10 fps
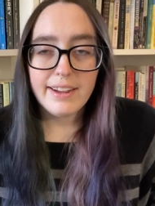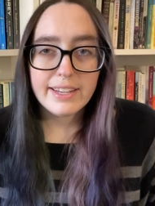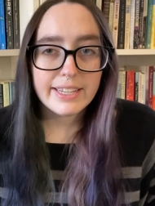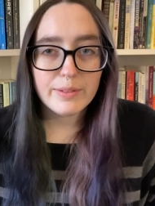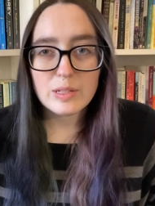
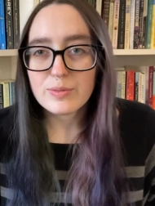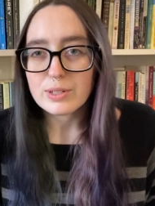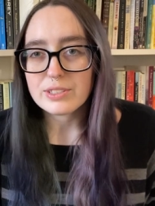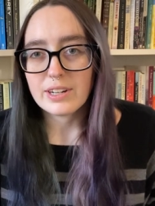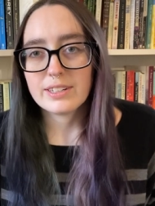I gave this
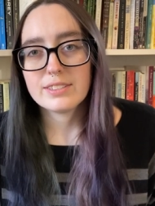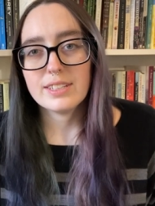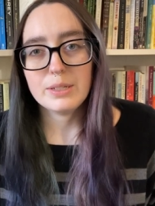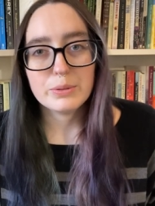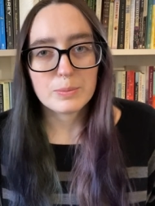four stars.
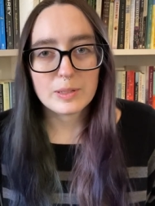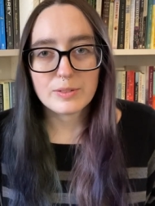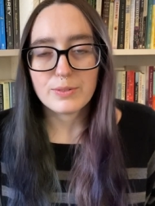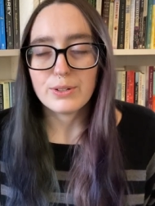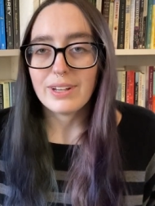It was
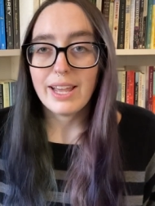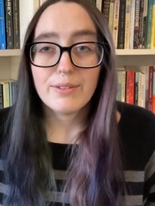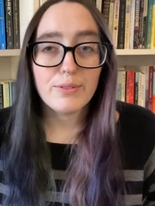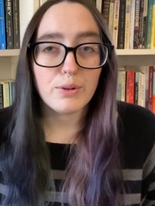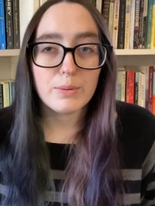wonderful. I
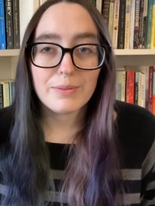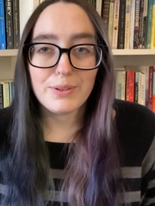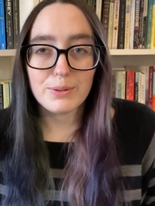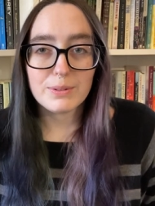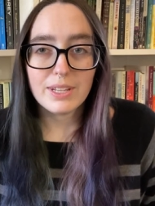have a full
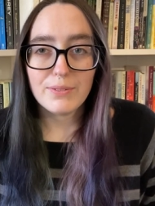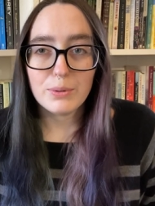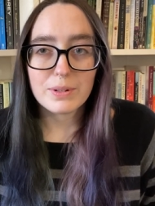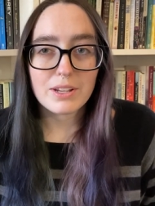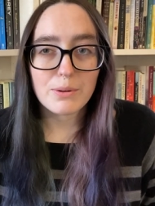review if
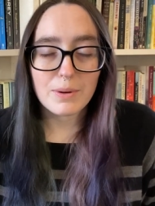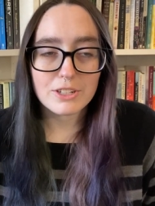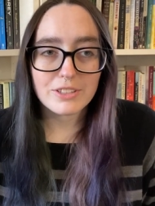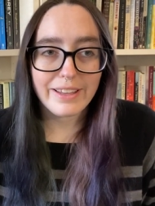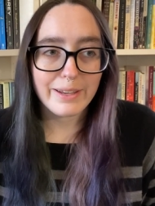you want to go
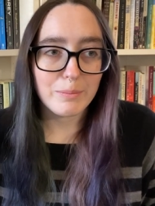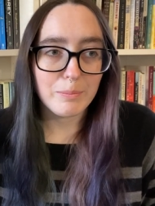watch that.